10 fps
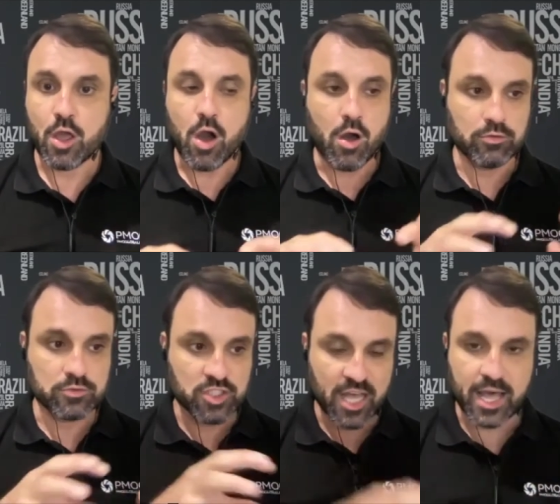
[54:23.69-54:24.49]

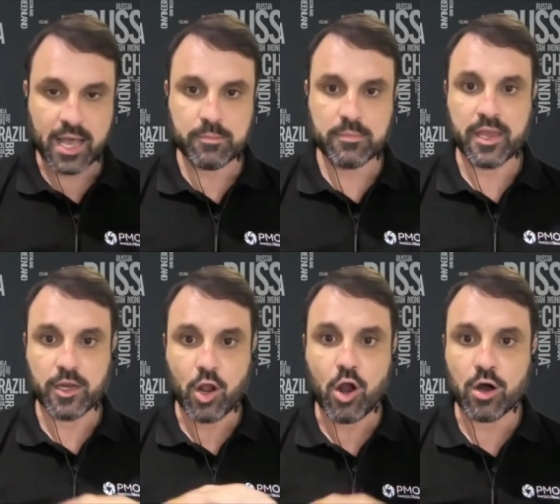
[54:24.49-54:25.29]
on time
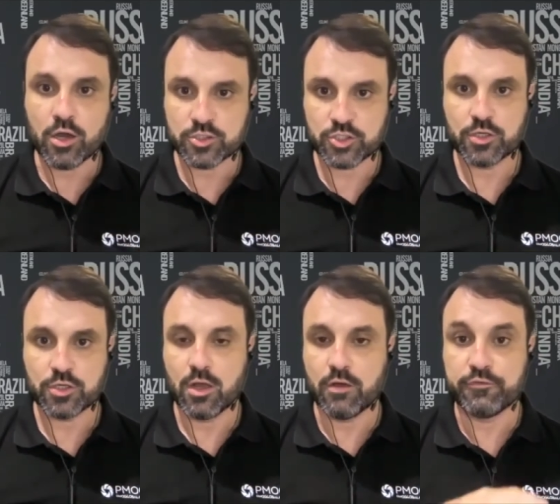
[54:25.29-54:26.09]
and cost
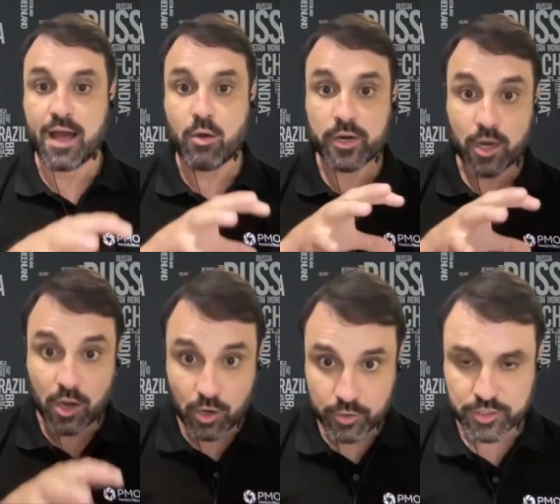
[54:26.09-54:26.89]
of our
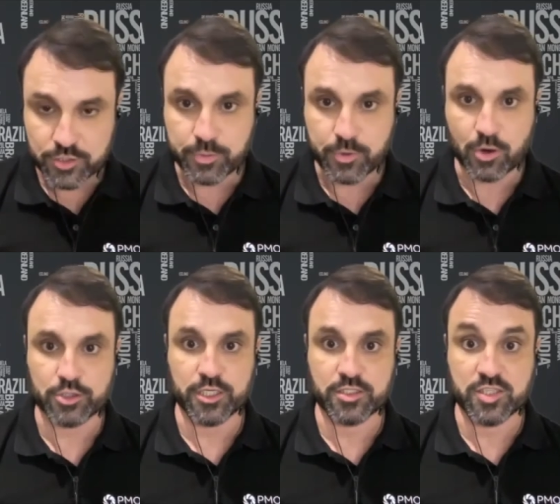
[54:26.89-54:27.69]
current
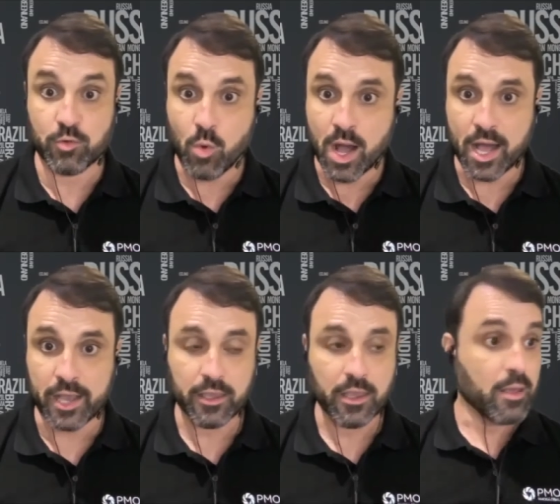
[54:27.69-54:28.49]
projects. And
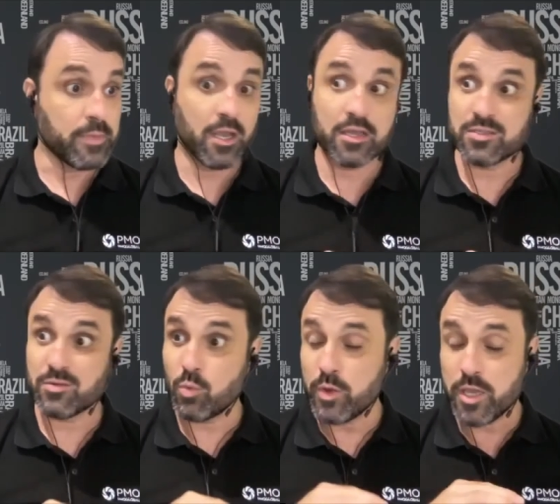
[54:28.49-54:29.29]
why? Because
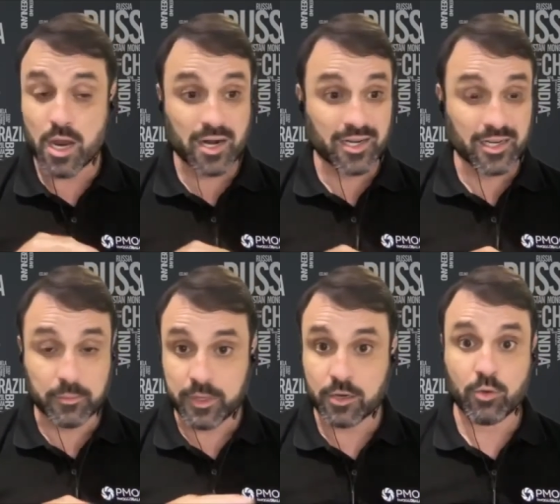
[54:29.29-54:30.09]
we are in the
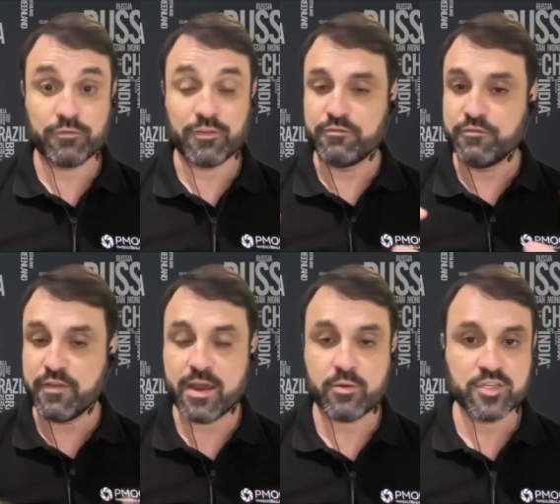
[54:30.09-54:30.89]
middle of a
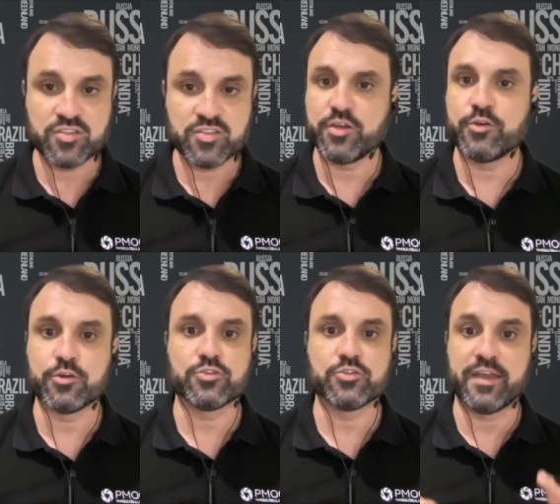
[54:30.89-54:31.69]
very
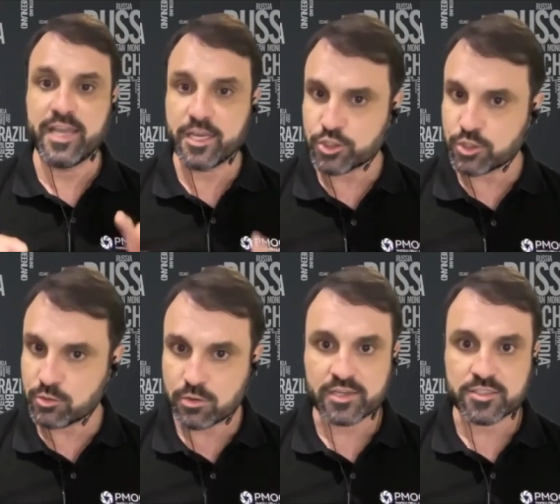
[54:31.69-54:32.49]
serious financial
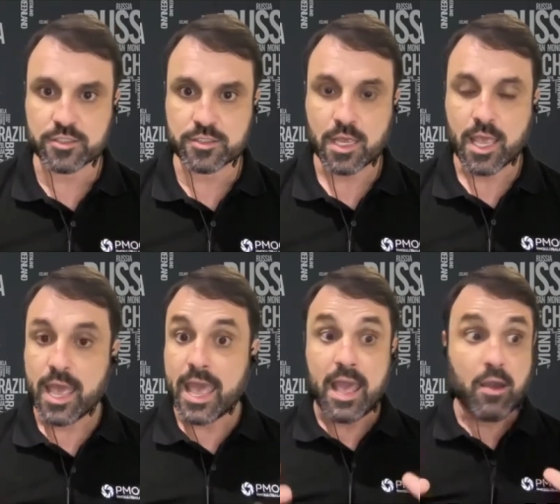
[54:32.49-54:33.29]
crisis.
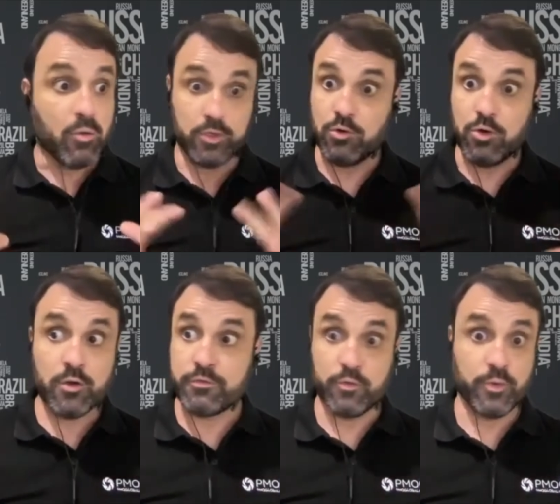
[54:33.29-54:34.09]
we don't know
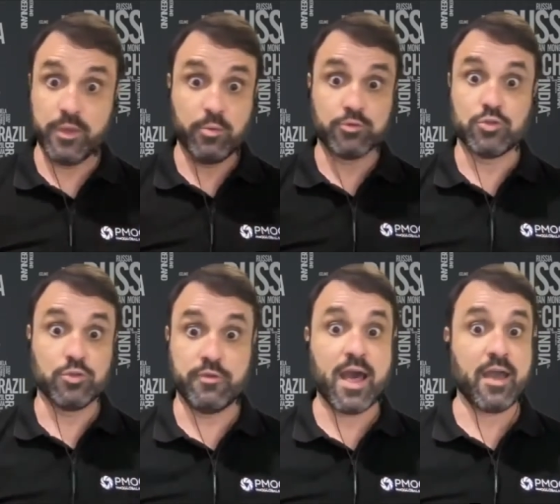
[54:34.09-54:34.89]
if we will
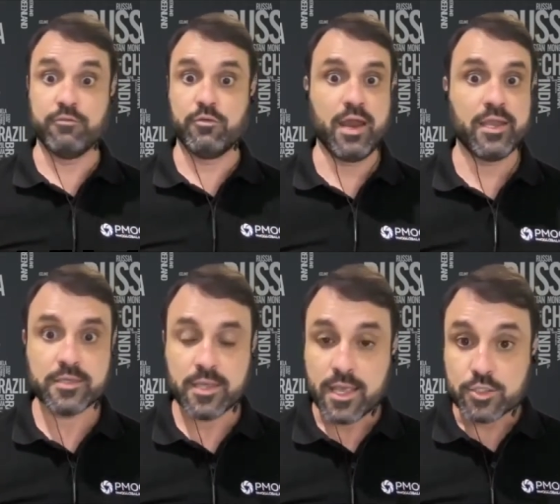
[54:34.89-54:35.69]
survive, right?
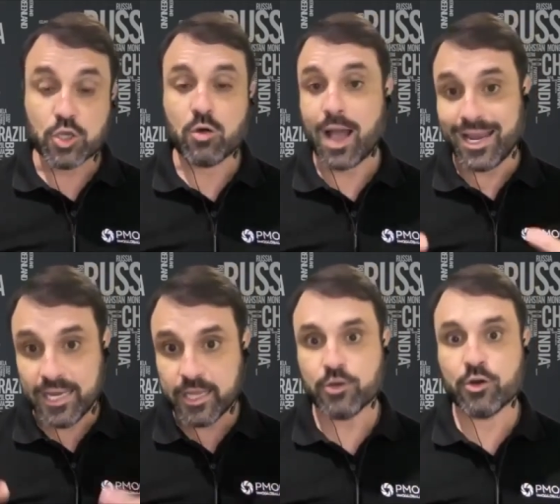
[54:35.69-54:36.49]
So I
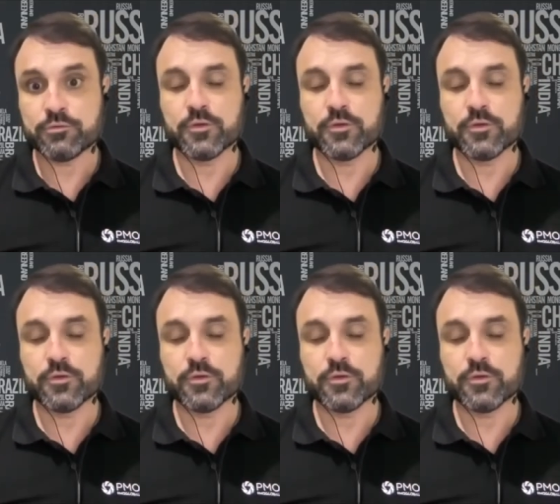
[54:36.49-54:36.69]
need your